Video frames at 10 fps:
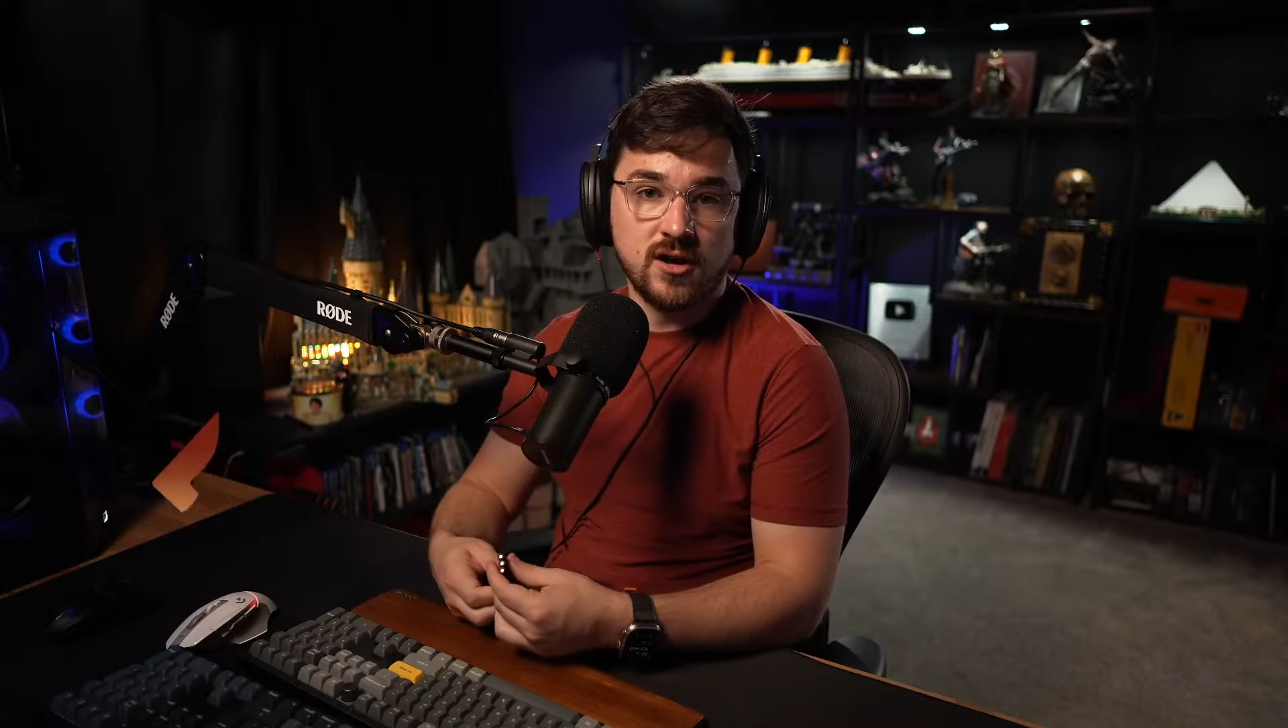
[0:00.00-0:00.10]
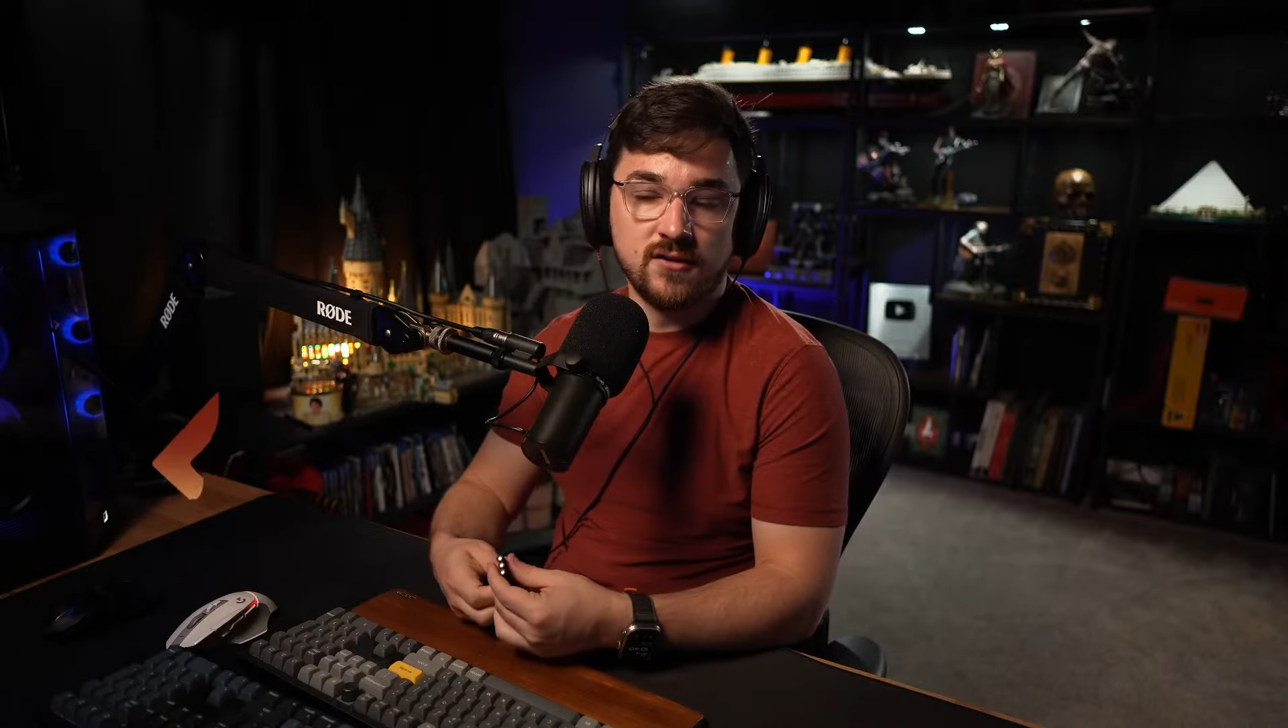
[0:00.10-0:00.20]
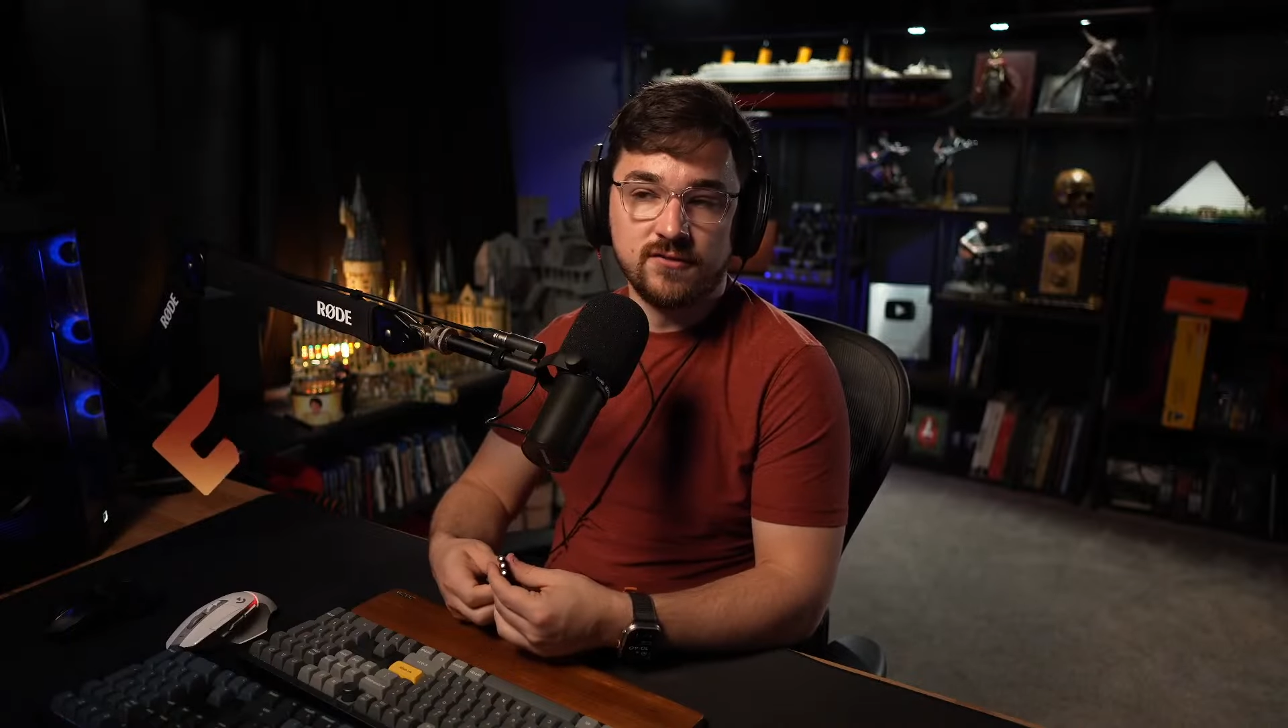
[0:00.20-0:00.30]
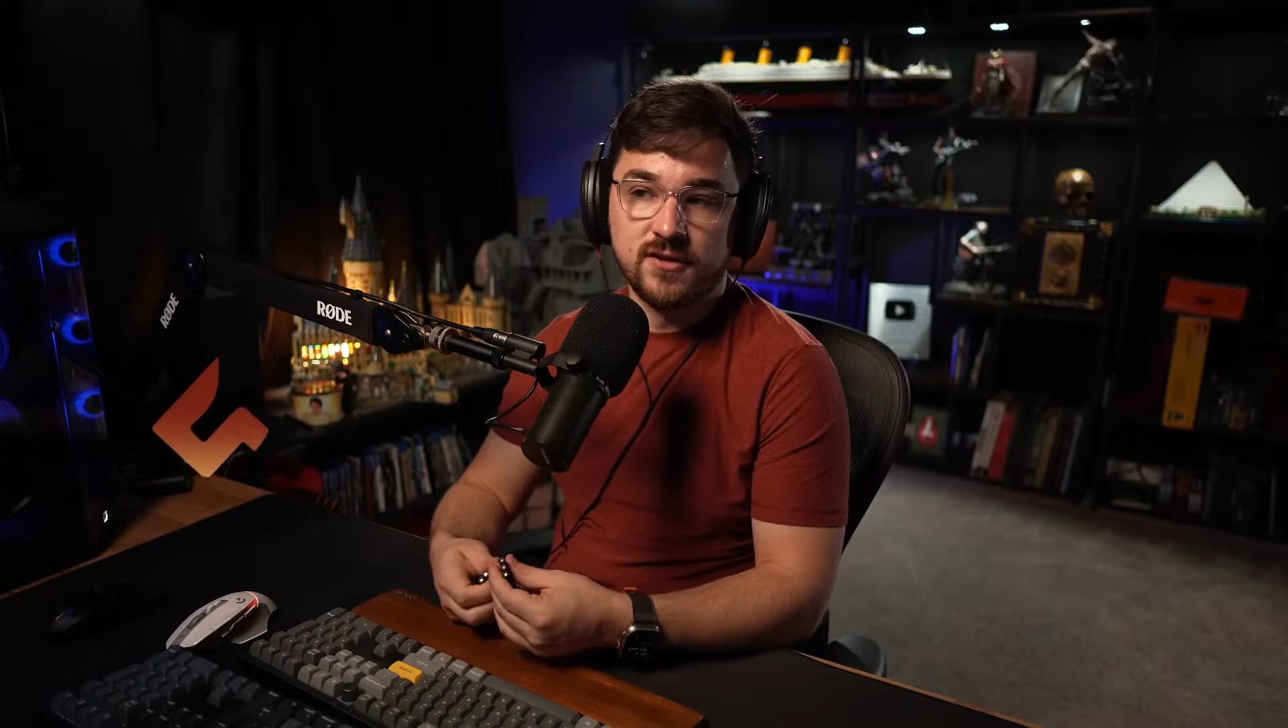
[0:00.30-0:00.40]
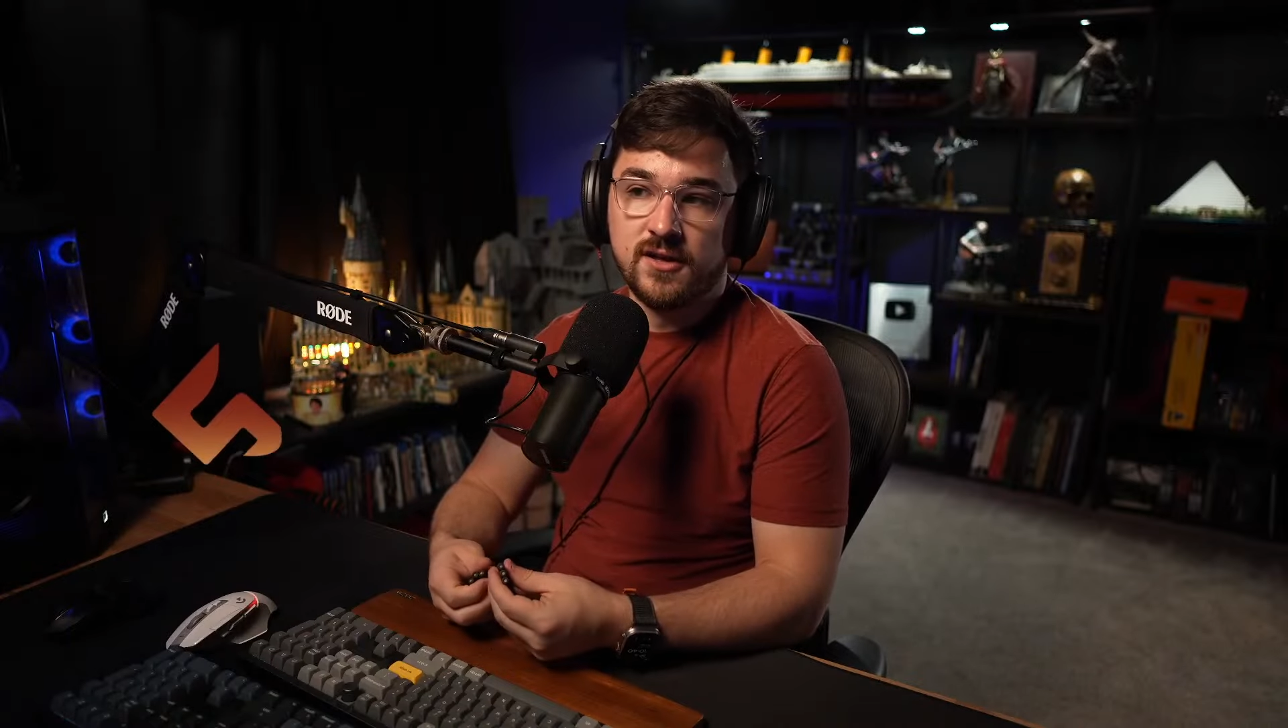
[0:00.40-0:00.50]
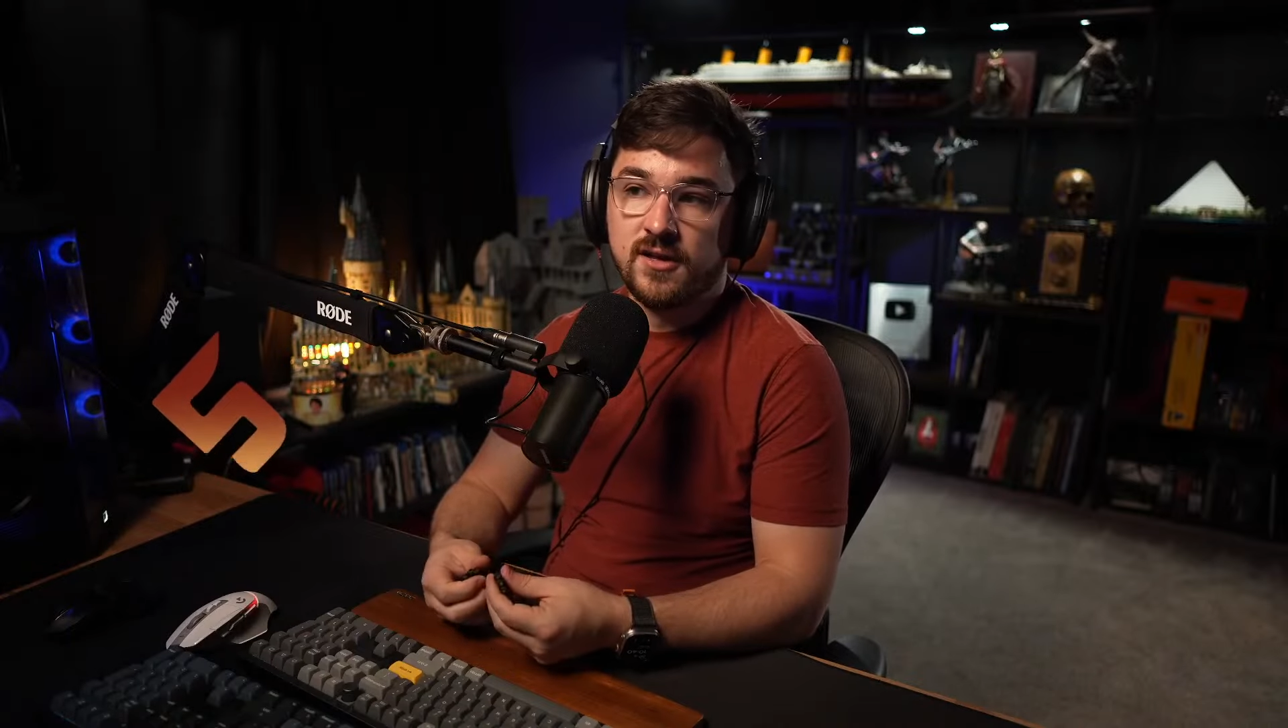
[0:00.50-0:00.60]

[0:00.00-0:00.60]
of...